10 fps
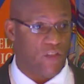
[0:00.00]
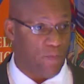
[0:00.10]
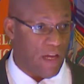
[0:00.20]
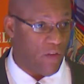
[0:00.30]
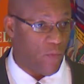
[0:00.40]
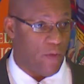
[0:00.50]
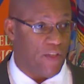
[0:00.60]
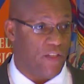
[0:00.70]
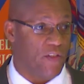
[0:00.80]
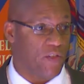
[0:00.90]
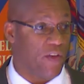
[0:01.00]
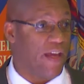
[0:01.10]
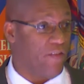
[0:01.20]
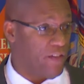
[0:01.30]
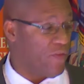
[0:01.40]
model the way we need to, and
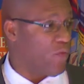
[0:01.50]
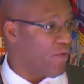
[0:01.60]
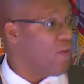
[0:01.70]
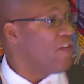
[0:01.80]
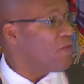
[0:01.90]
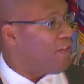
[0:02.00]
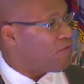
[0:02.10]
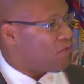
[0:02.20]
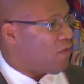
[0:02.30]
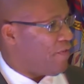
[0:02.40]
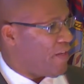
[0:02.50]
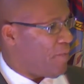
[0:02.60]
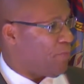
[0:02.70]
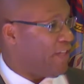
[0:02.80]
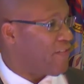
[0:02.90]
having a different world. So there's a sort of an
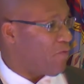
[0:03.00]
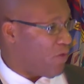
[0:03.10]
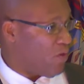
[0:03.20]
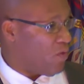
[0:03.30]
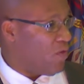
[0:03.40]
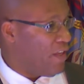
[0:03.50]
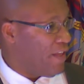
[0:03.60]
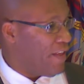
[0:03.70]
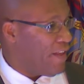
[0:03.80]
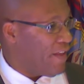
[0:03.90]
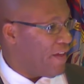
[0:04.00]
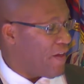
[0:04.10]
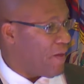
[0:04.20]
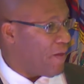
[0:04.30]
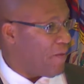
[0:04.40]
implicit role,
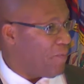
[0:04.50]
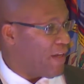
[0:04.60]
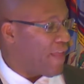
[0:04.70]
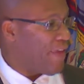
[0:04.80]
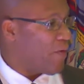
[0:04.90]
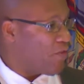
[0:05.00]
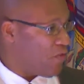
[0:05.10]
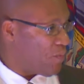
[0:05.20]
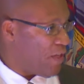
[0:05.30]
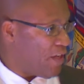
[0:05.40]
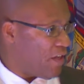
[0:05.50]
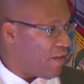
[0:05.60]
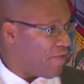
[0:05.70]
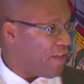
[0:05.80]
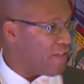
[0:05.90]
but I think what you're speaking
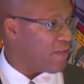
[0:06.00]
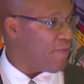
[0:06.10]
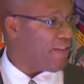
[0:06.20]
of is something